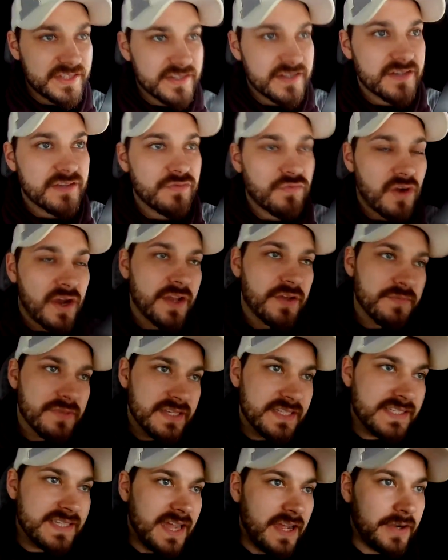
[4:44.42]
Why you
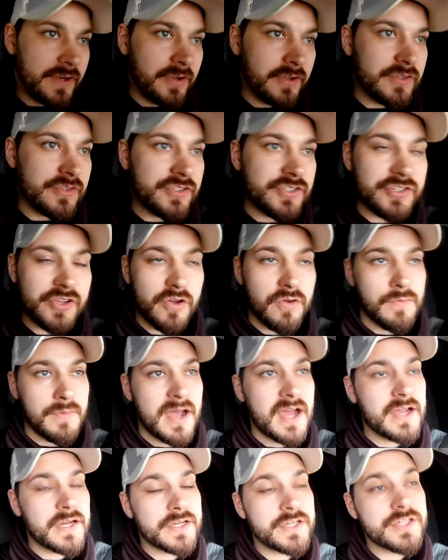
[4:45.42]
missed out on so
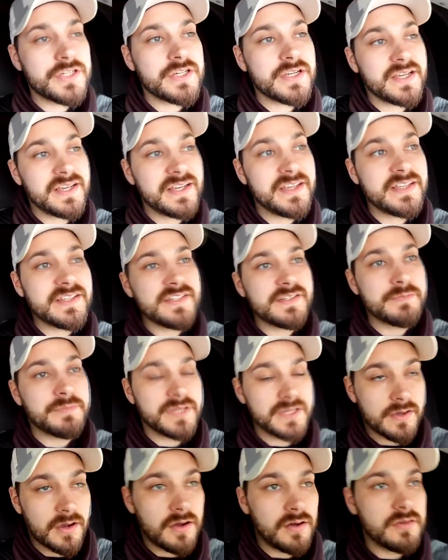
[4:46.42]
much is
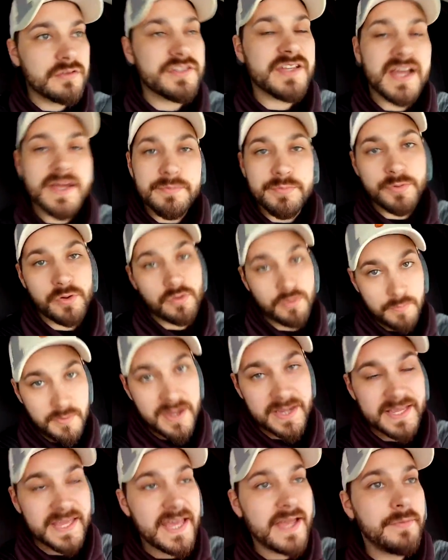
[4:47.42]
because I broke
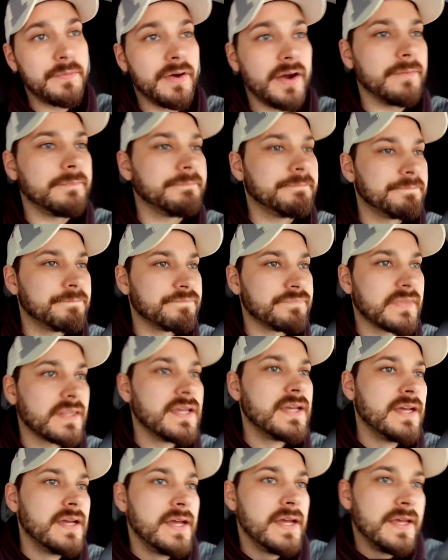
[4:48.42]
my camera.
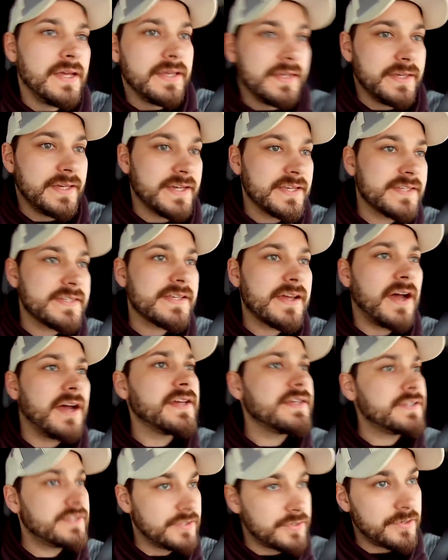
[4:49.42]
Yes,
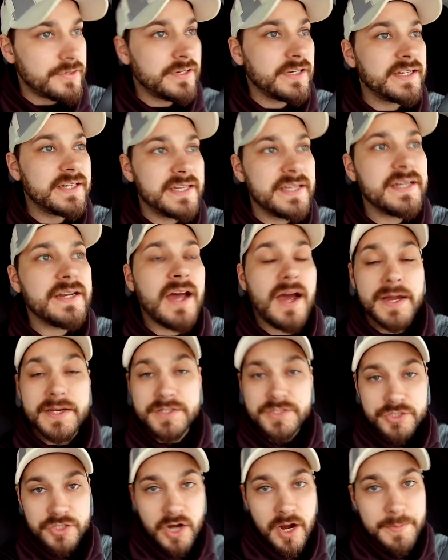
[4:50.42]
I certainly did.
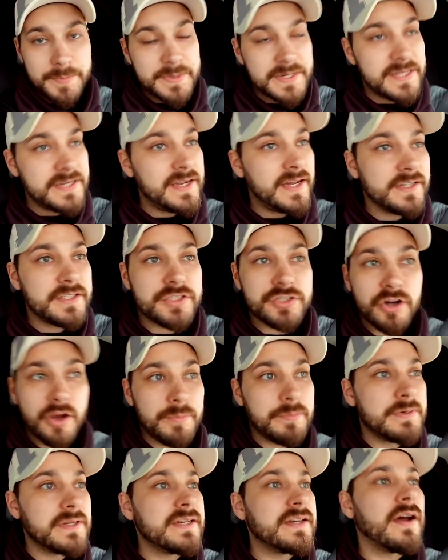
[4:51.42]
I dropped it
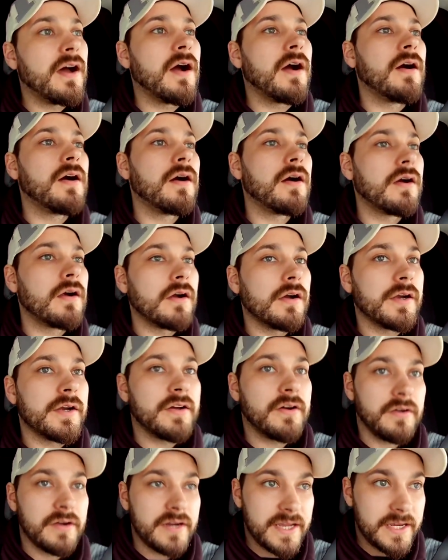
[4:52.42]

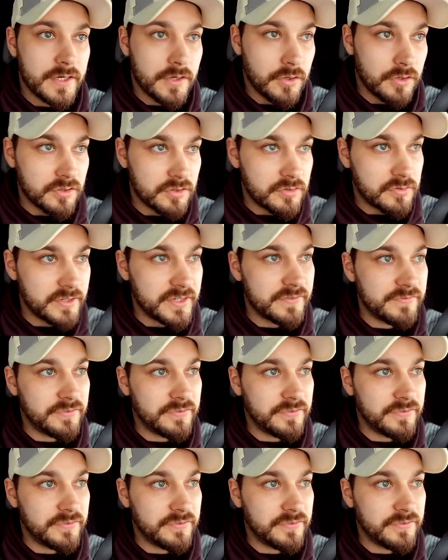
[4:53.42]
hard on a concrete